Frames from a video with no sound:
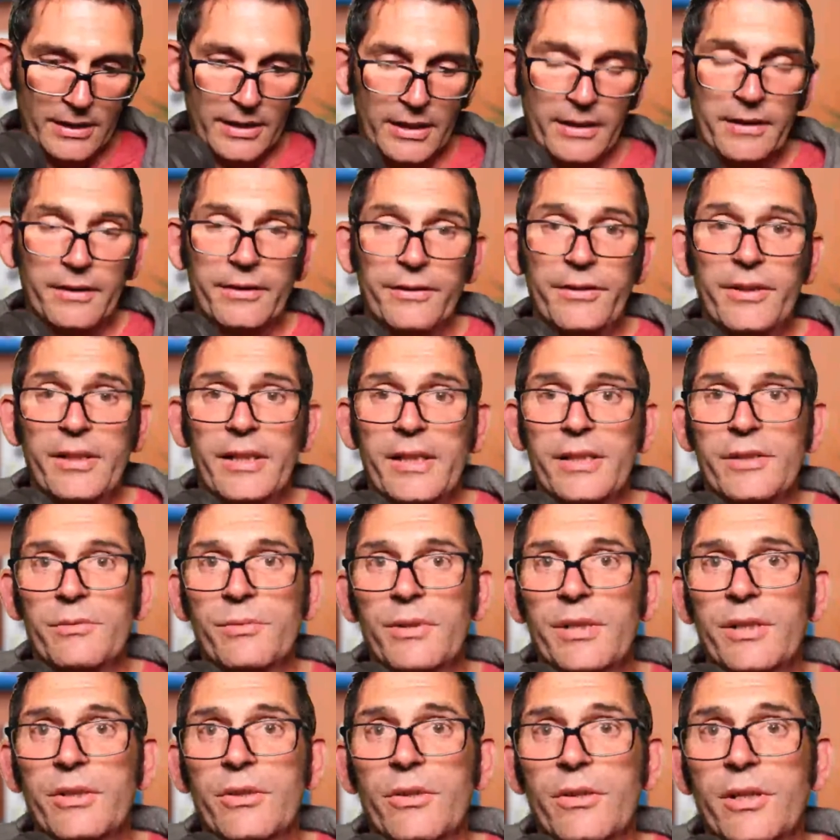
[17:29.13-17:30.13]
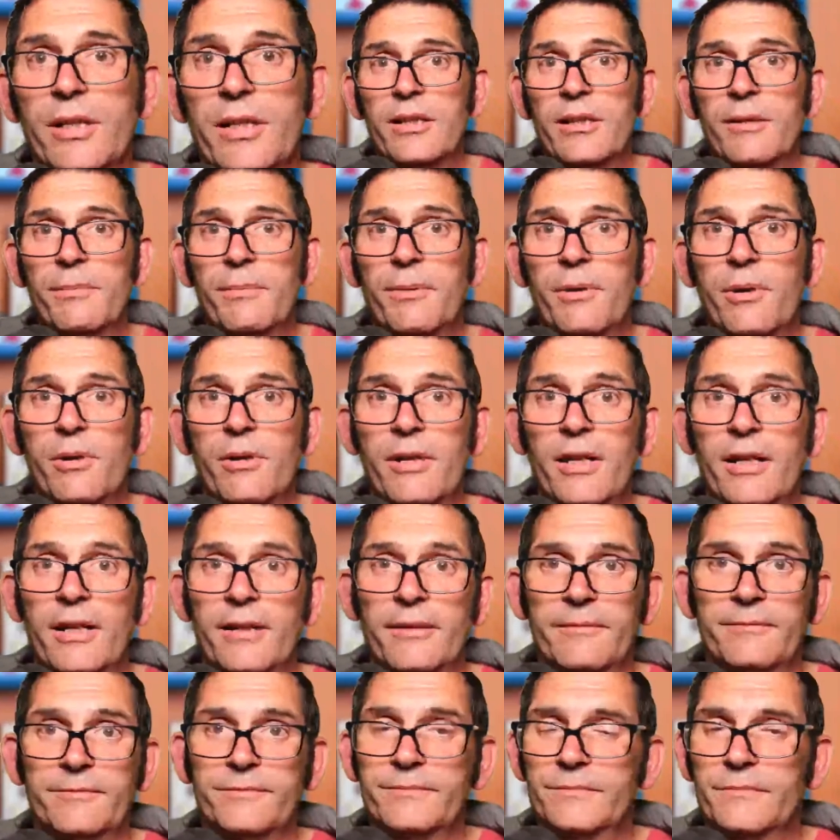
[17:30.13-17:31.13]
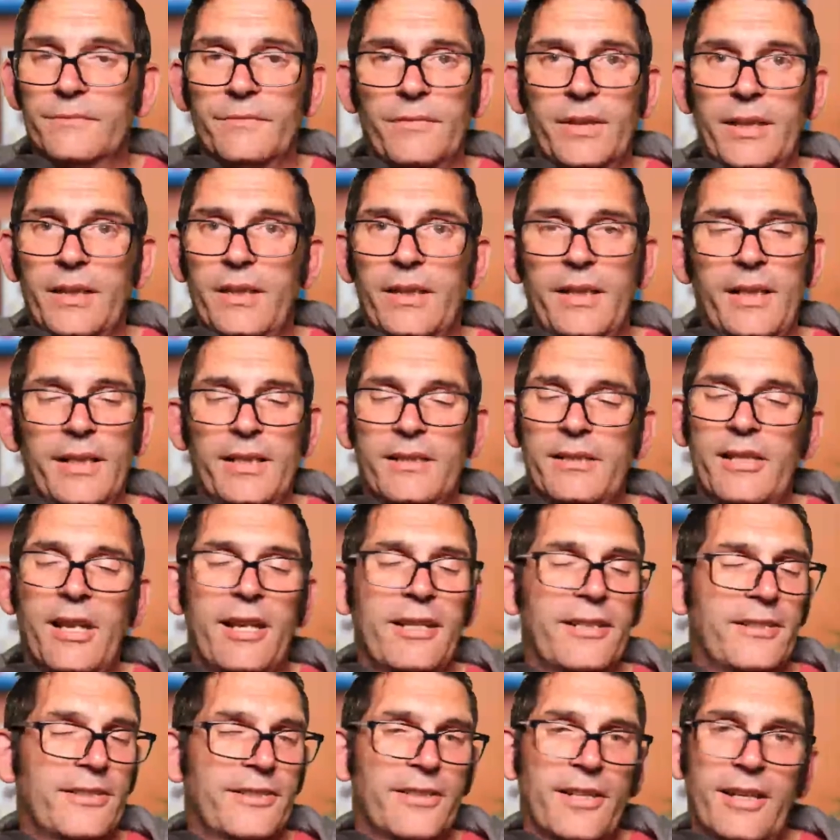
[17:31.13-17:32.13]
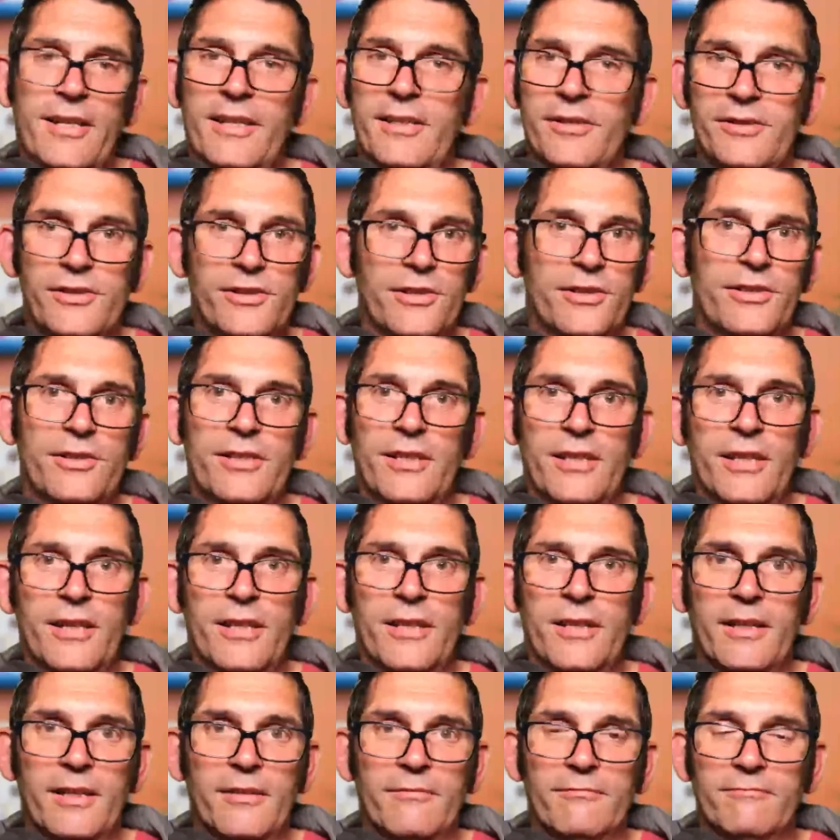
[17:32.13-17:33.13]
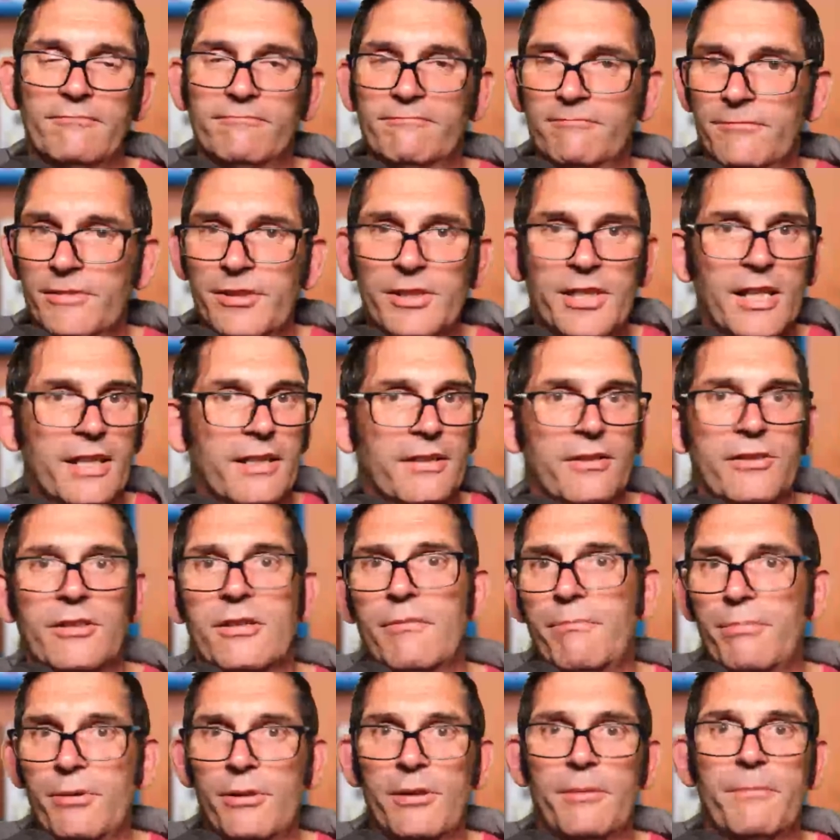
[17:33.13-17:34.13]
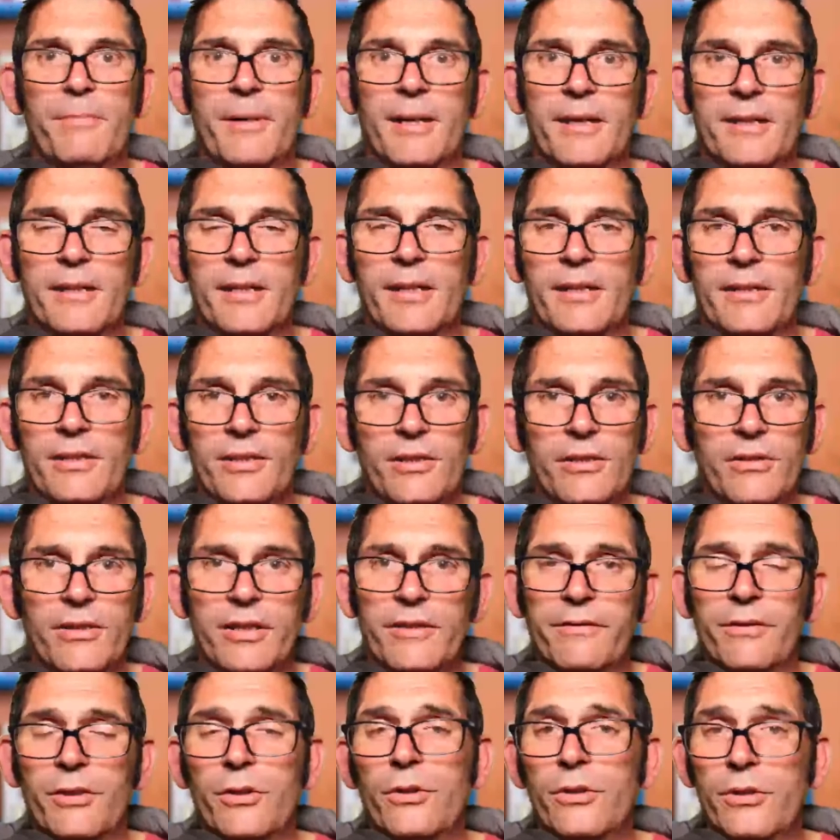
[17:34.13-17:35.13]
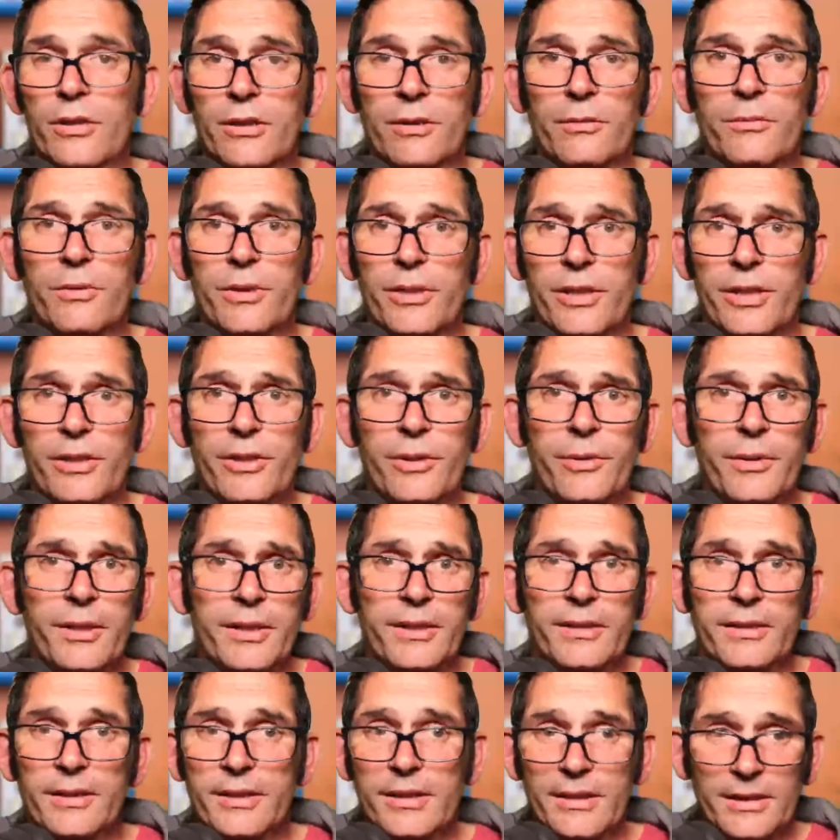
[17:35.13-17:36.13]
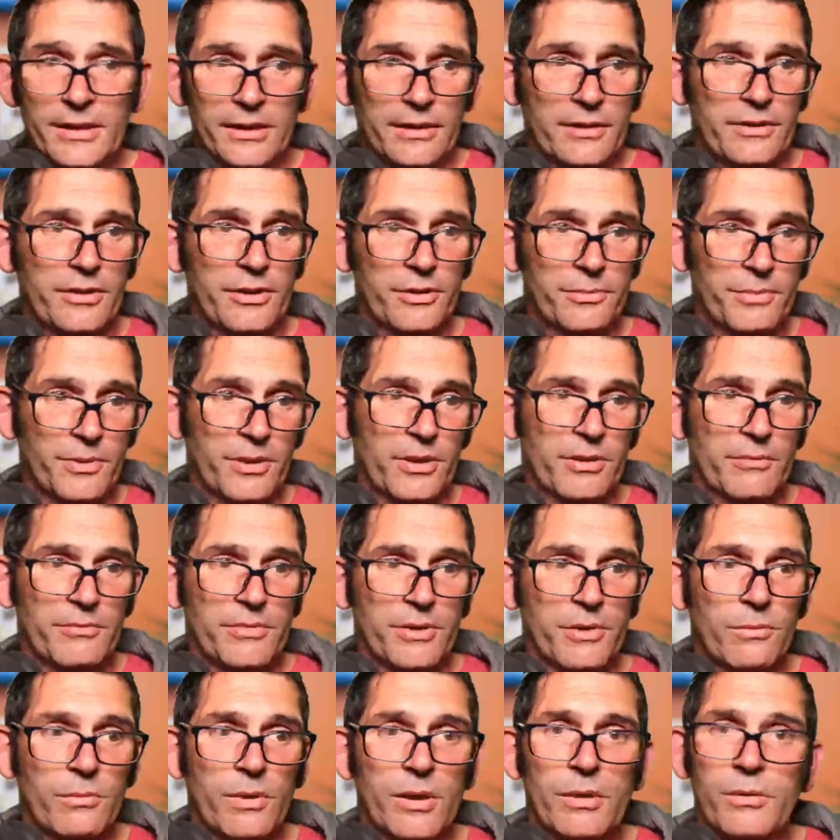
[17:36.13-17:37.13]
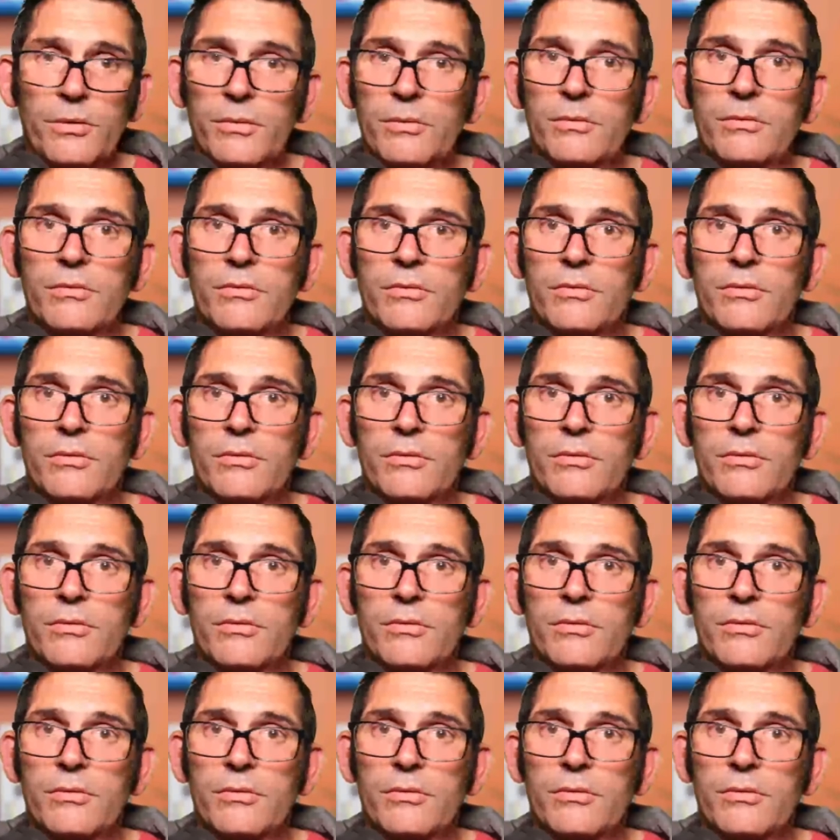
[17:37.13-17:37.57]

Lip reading: And the thing is, when you got it in your pocket, it takes seconds just to get it, seconds to put it back in. You're not even looking at what you're doing. It just becomes a well